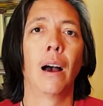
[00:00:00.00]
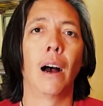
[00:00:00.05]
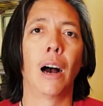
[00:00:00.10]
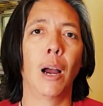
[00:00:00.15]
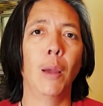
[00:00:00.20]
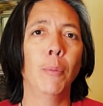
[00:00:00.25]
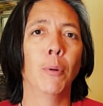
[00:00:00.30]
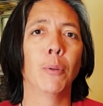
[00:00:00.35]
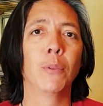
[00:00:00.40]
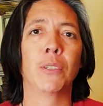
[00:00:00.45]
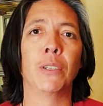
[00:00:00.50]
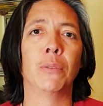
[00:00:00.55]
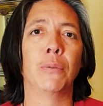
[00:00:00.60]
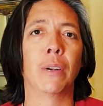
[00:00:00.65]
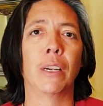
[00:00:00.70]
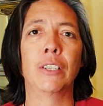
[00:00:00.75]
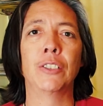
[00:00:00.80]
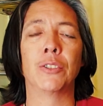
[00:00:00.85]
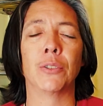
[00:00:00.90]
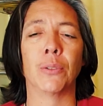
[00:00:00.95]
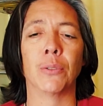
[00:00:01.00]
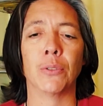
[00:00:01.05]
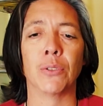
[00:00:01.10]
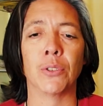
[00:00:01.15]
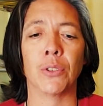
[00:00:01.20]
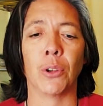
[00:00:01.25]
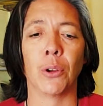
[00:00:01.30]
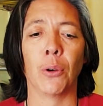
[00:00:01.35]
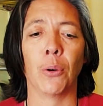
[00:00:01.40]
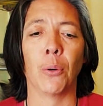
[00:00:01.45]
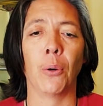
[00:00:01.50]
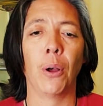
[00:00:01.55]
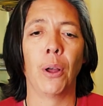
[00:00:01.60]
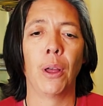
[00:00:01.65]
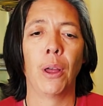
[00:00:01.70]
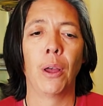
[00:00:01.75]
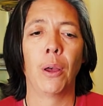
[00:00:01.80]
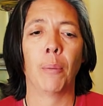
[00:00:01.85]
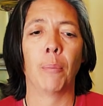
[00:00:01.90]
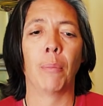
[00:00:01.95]
I'm multiracial, so
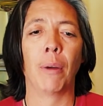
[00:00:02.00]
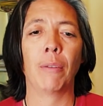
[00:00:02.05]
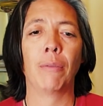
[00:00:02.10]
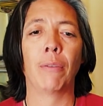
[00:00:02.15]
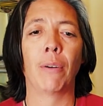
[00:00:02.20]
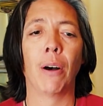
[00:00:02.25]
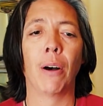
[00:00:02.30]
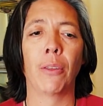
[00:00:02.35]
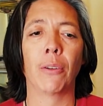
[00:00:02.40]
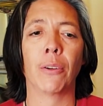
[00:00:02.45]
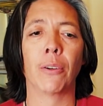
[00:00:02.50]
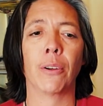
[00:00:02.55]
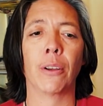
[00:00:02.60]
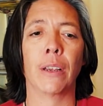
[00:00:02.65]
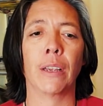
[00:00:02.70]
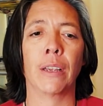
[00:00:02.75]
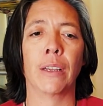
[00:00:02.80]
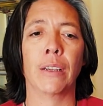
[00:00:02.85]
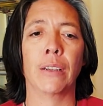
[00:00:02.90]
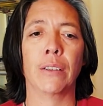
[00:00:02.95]
my father